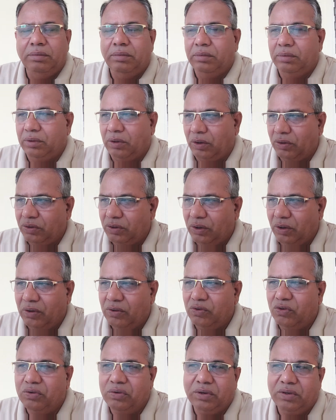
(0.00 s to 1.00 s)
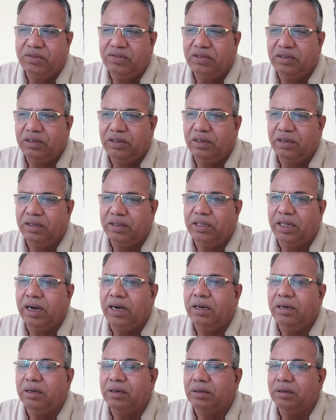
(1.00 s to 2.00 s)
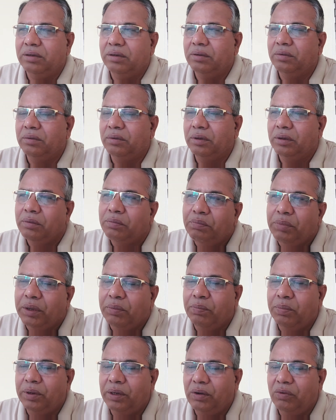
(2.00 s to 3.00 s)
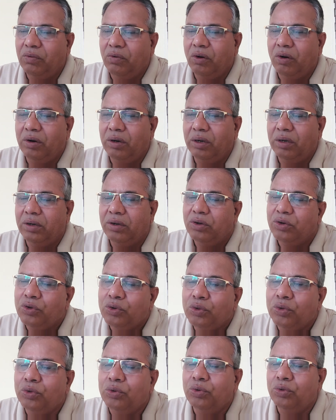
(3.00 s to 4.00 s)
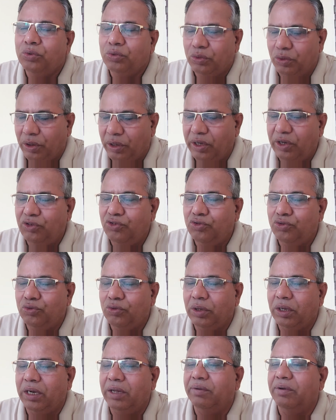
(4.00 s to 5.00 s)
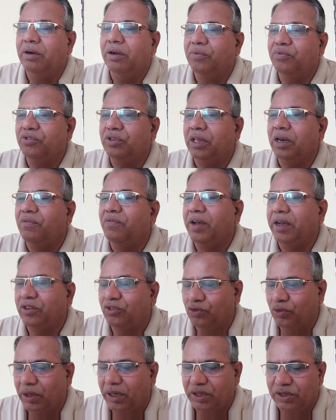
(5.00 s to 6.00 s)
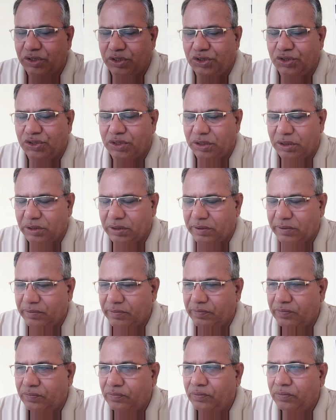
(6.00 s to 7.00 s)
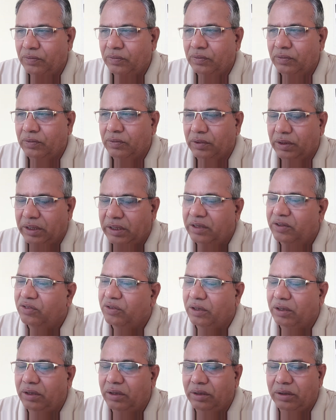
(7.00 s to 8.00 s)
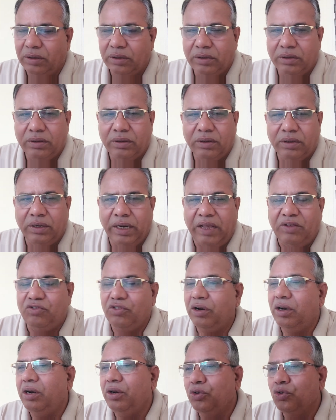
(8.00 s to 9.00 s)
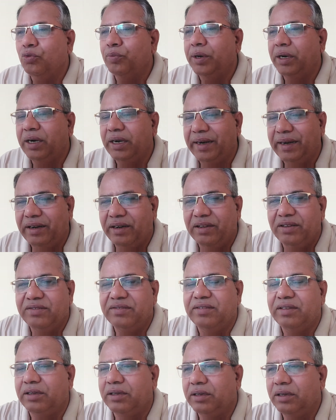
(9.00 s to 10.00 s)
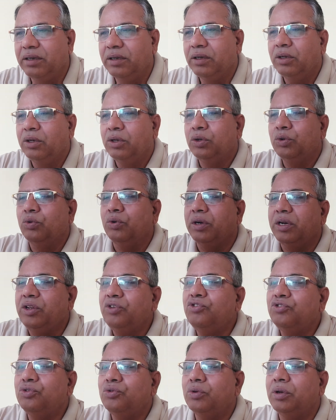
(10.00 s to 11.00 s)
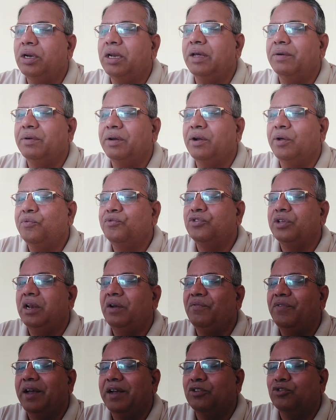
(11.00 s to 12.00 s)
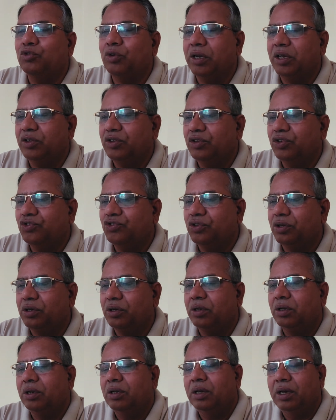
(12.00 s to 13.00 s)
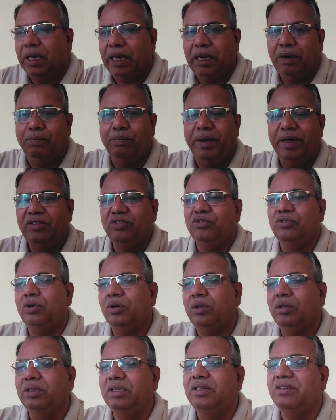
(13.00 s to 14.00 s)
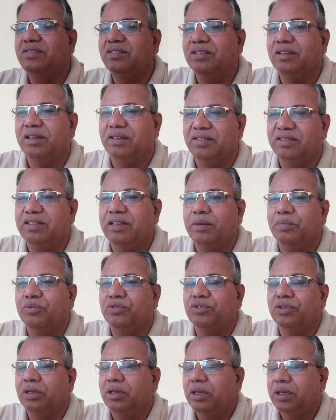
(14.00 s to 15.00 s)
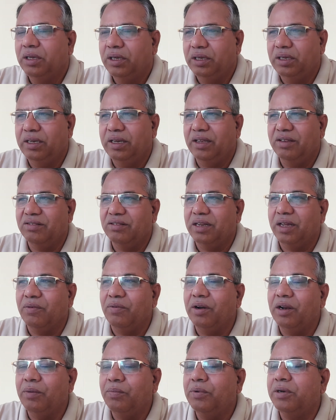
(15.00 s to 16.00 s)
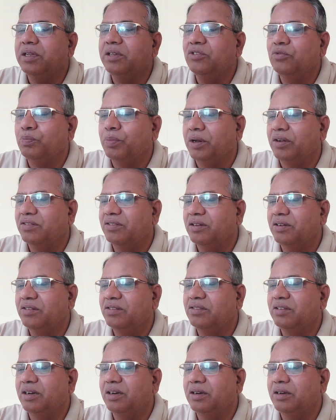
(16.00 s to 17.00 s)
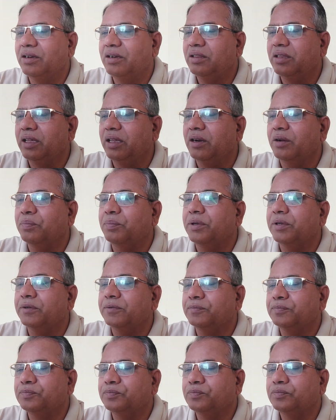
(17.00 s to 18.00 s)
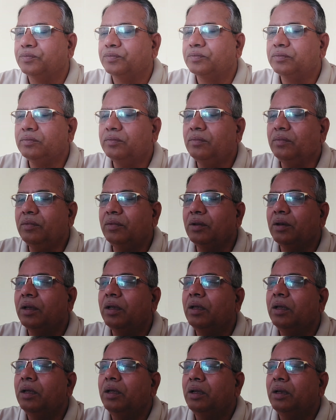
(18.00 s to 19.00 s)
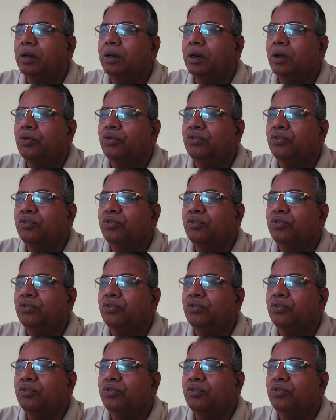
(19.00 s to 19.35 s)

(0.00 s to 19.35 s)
Roger also considered that people want to reach to a level of self-actualization. It is a natural human tendency to reach to a level of self-actualization. And based on these concepts, he has developed his person-centered therapy. Now,